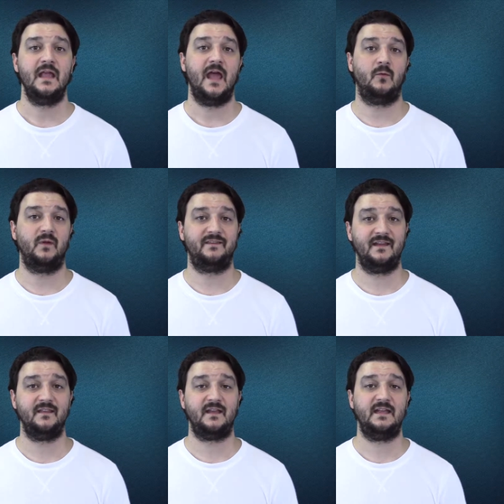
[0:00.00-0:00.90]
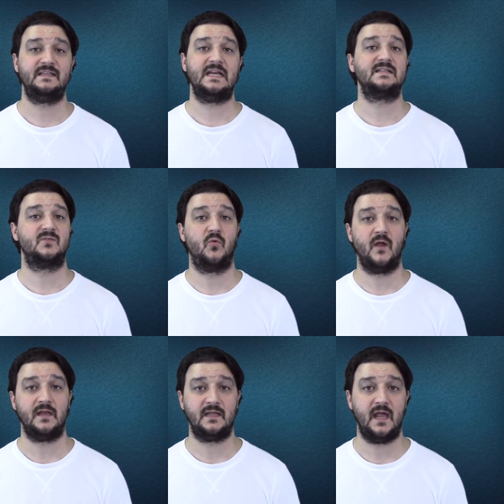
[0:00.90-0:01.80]
and we see that he takes
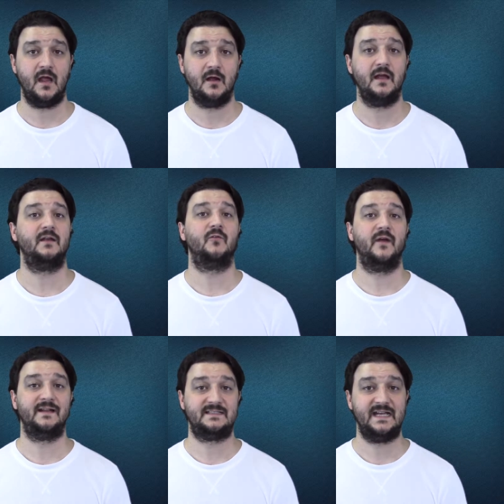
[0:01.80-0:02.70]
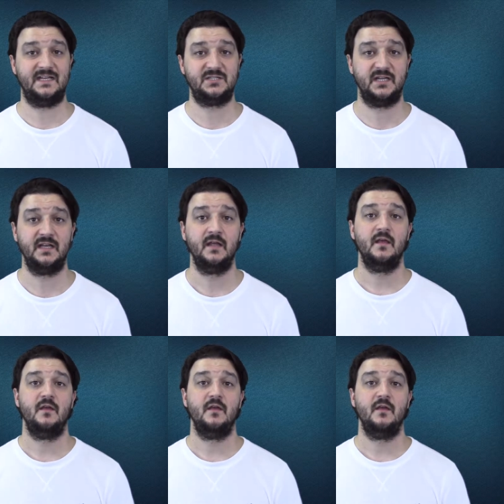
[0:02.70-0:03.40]
great care and great attention